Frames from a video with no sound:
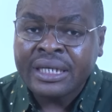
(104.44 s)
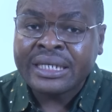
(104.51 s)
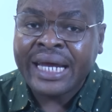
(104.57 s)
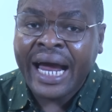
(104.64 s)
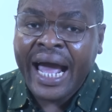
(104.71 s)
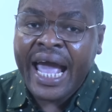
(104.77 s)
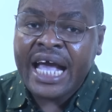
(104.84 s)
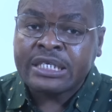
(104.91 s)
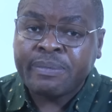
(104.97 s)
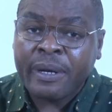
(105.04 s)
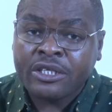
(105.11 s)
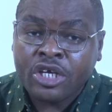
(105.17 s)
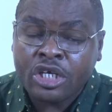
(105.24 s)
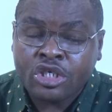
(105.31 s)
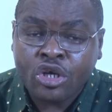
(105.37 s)
that
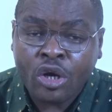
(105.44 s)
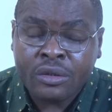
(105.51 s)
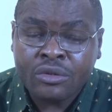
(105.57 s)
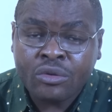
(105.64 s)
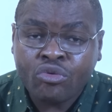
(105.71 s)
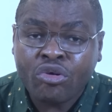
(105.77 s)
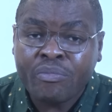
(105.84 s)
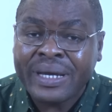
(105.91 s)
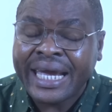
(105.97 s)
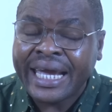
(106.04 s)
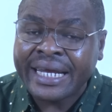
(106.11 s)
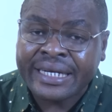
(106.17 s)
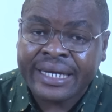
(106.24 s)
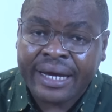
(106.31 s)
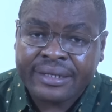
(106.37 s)
expectation will be
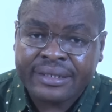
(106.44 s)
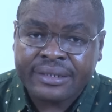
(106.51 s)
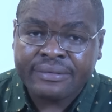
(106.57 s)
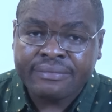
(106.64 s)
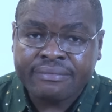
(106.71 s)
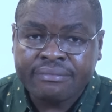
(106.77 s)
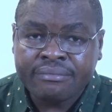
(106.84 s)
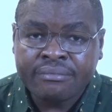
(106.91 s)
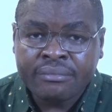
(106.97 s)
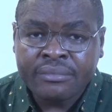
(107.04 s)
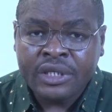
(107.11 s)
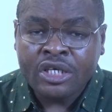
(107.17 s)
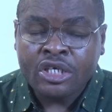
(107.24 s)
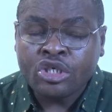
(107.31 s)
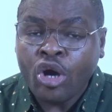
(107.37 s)
hindered.
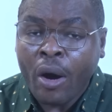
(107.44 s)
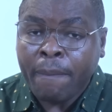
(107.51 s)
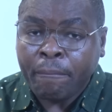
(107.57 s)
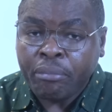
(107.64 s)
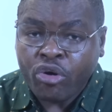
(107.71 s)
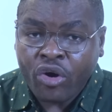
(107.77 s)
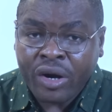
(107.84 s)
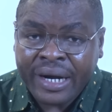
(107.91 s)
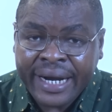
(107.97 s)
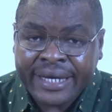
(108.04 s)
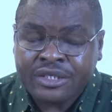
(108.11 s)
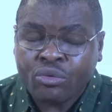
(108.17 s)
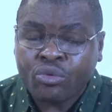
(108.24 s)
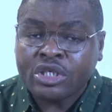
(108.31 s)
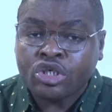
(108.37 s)
Your
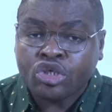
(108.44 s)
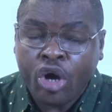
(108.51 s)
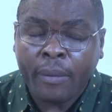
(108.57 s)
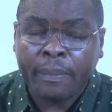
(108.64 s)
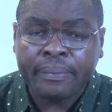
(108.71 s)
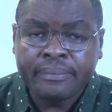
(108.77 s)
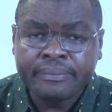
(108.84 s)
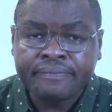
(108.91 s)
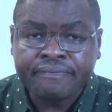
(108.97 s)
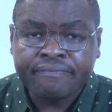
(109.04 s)
progress will stop.